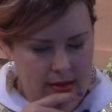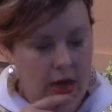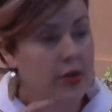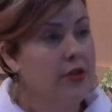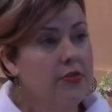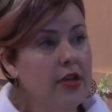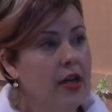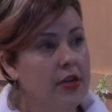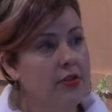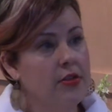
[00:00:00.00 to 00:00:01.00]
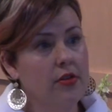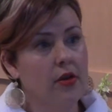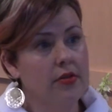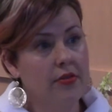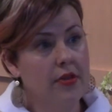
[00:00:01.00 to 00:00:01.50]
Now, you're 300
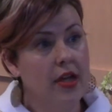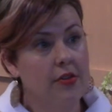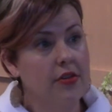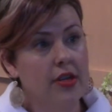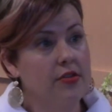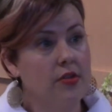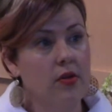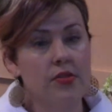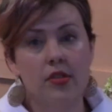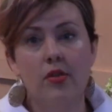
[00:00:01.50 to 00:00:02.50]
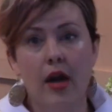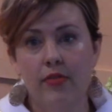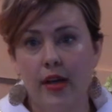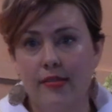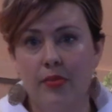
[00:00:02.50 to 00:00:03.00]
years old, so you have
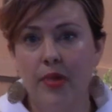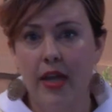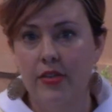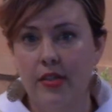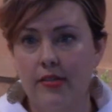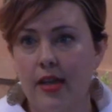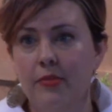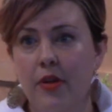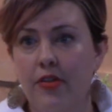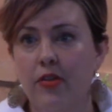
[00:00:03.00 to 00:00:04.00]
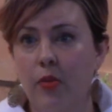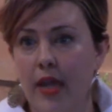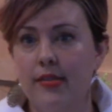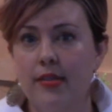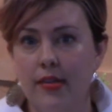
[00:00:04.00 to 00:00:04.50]
lots of patience. I'm going to
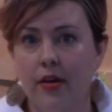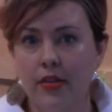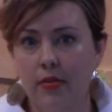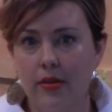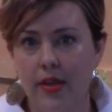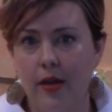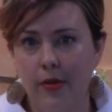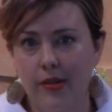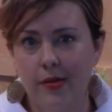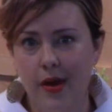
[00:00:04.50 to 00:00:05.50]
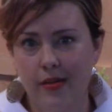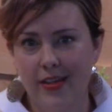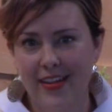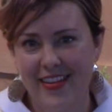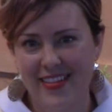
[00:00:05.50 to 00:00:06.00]
wait to tell you what that one quality
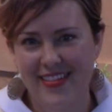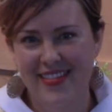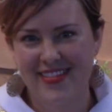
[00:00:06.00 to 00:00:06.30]
is.